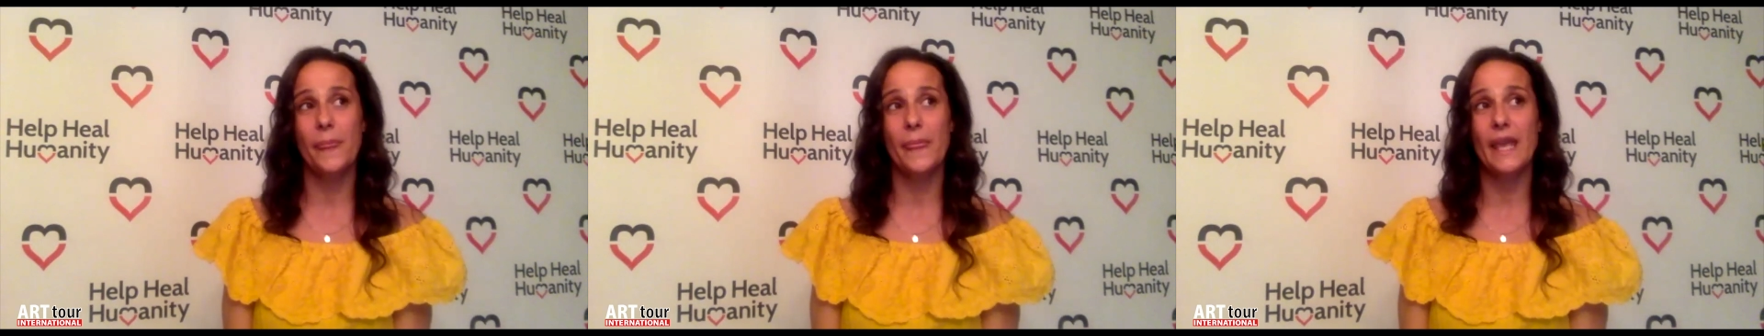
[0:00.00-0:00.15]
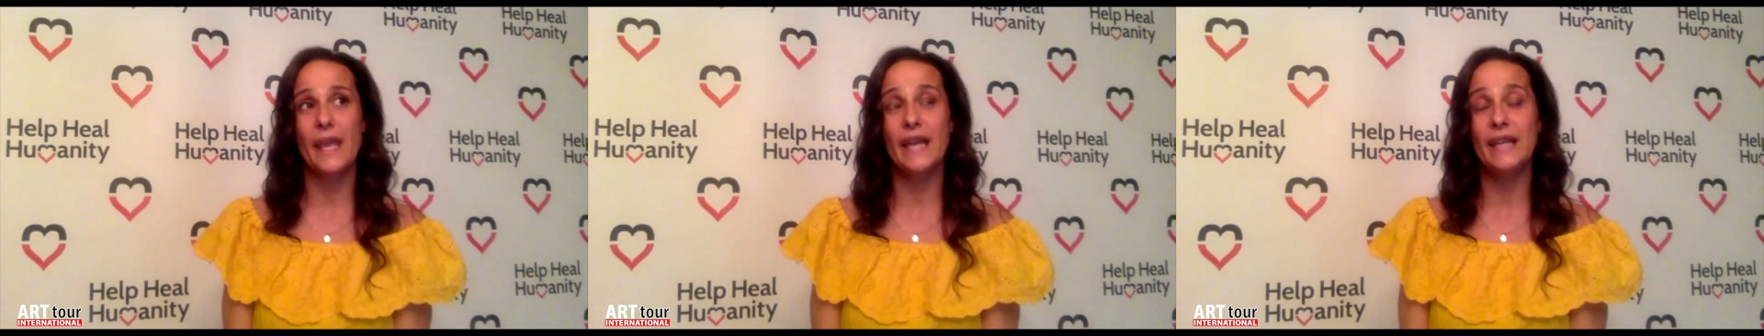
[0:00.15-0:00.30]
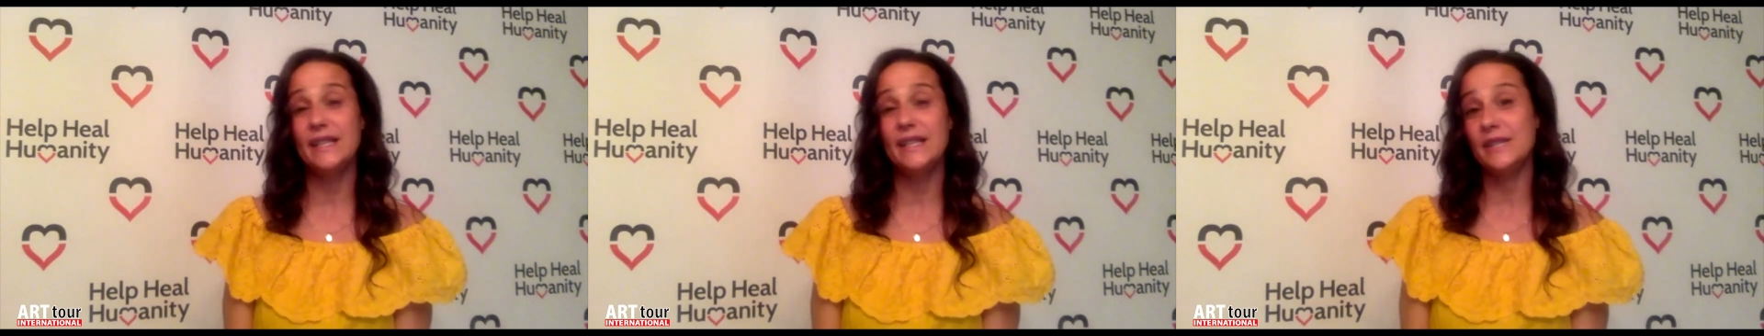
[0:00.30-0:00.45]

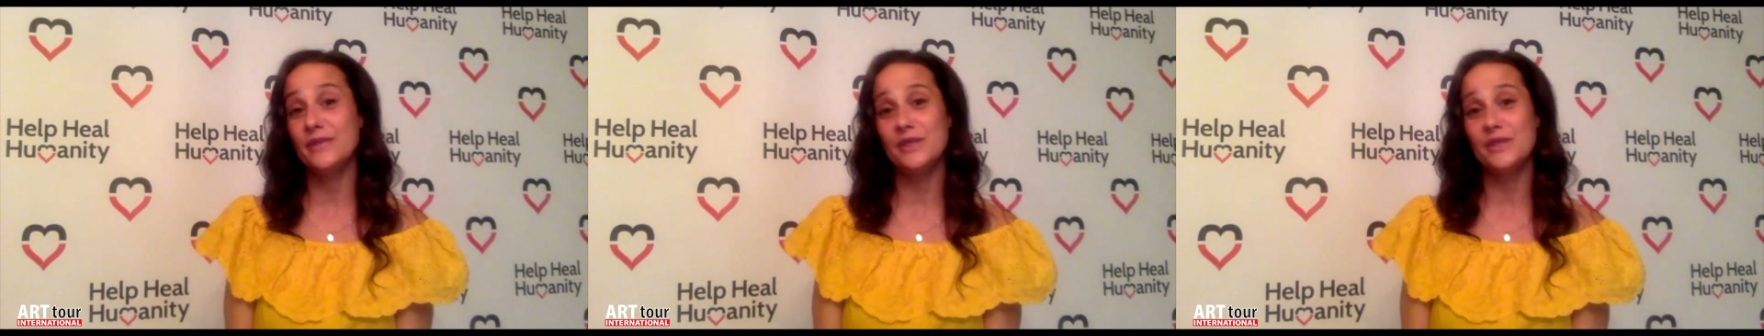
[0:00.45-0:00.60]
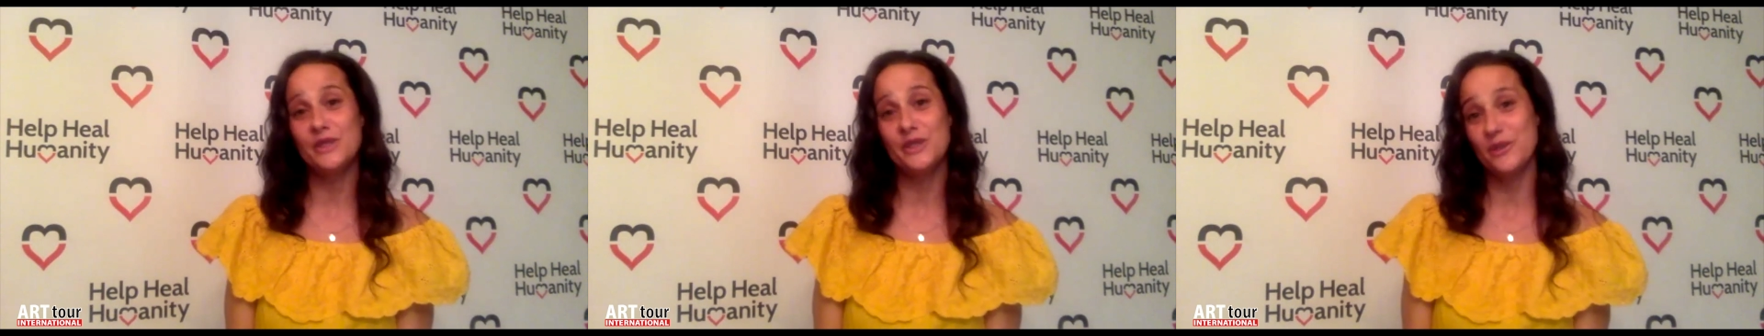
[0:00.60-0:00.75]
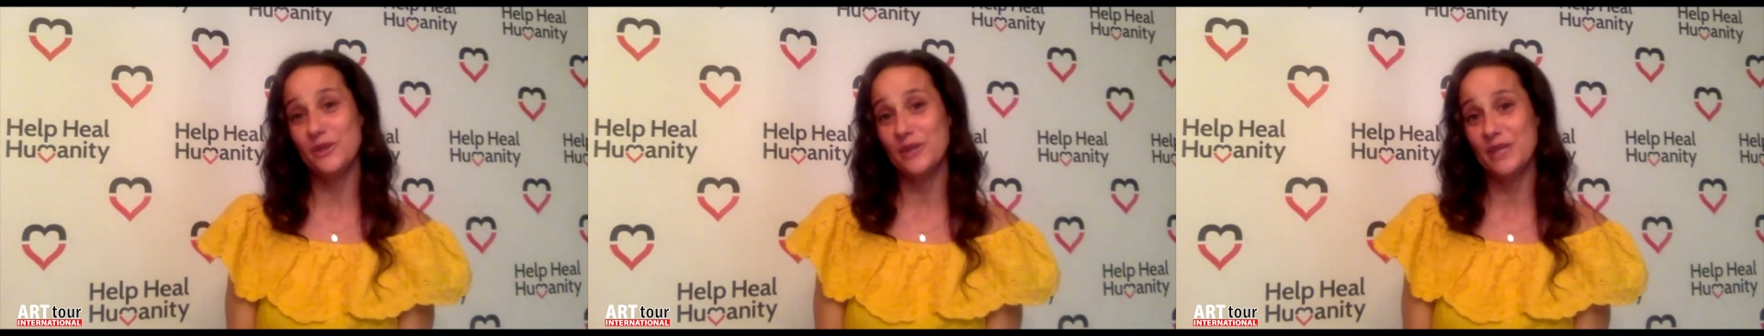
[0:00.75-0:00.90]
and even
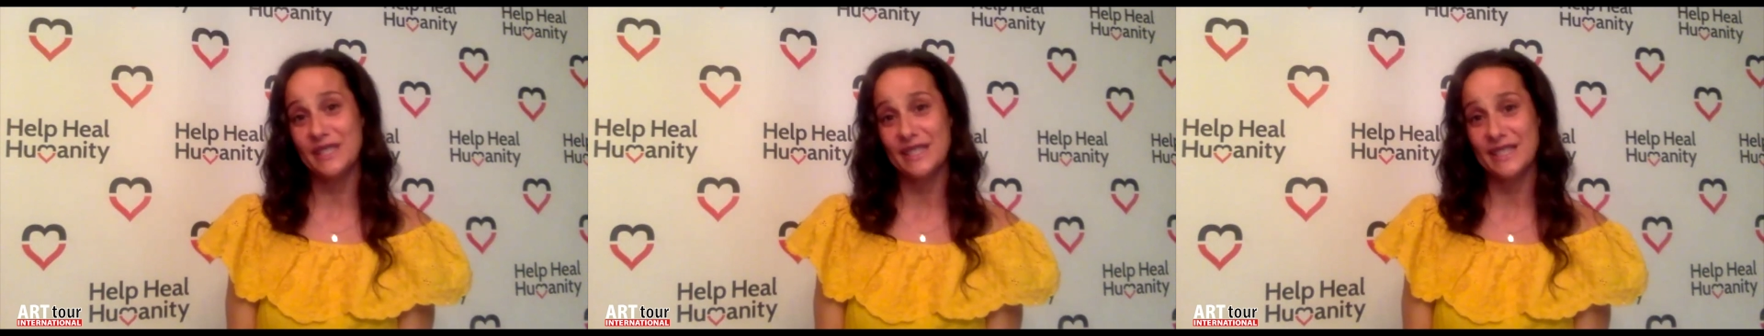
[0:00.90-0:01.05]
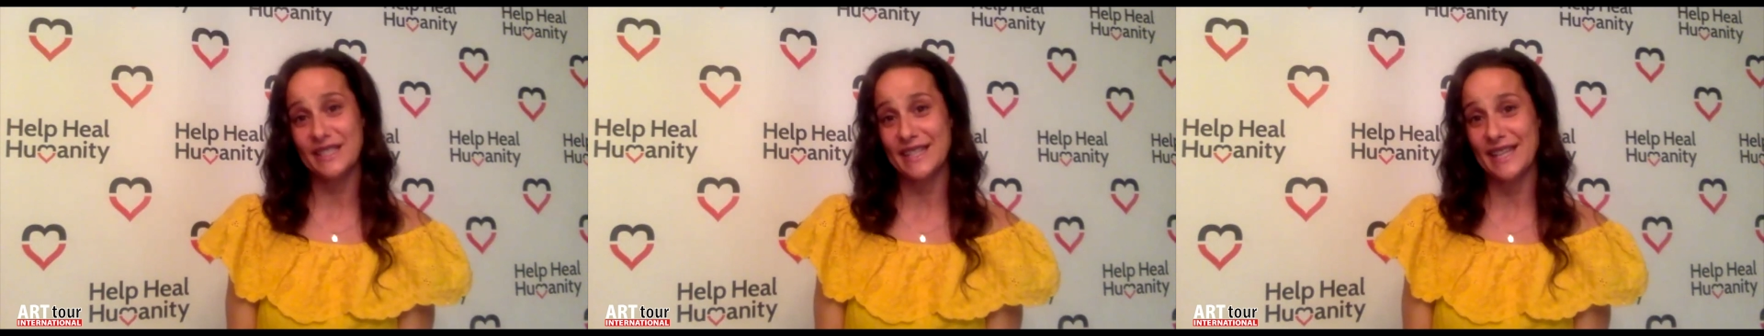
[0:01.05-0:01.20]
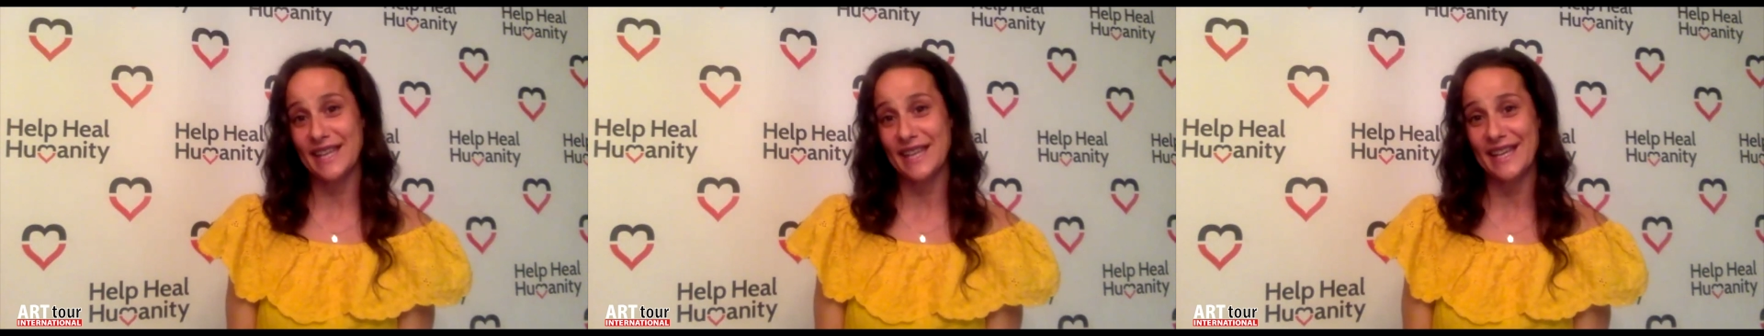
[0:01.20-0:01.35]
to this
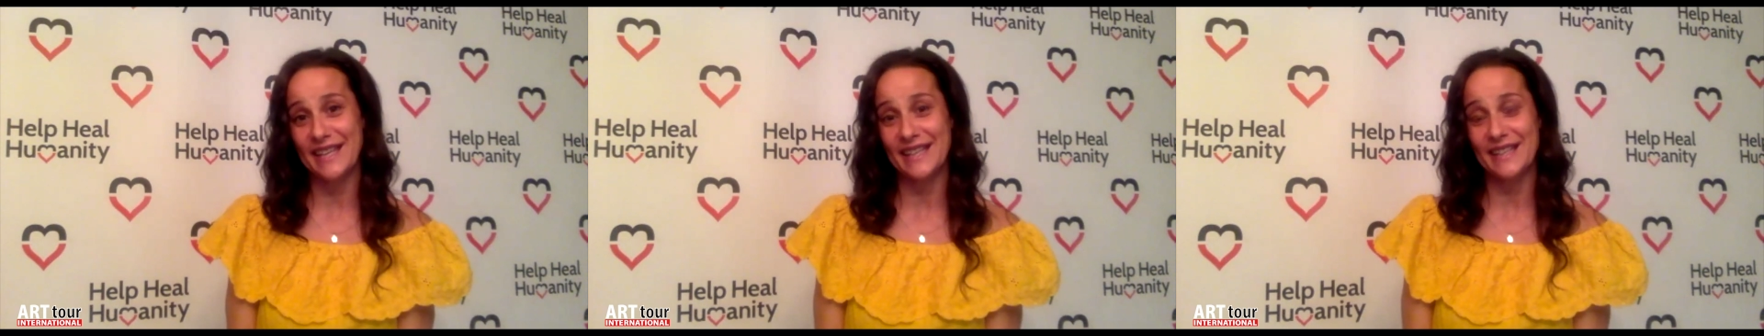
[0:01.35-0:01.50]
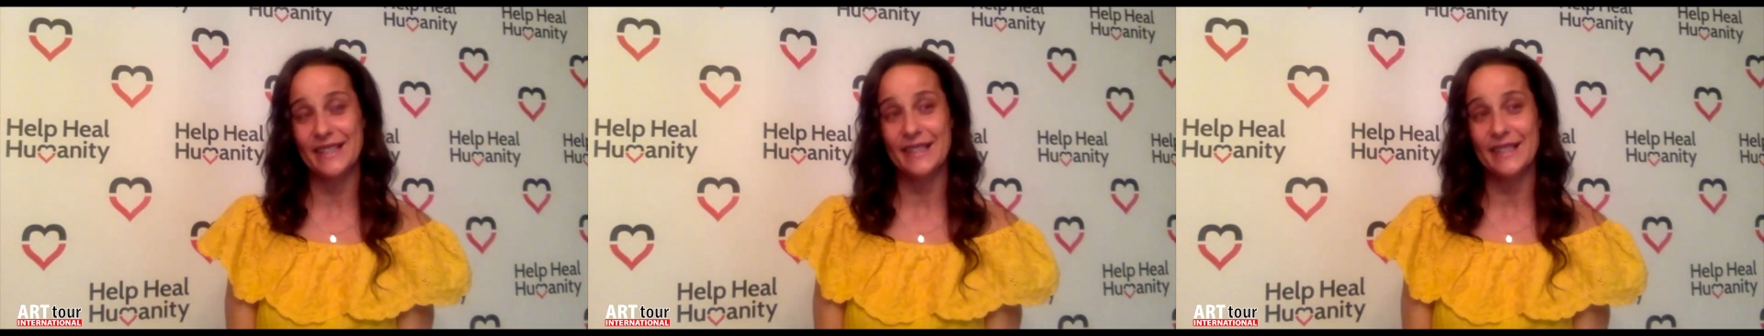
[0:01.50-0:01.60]
day,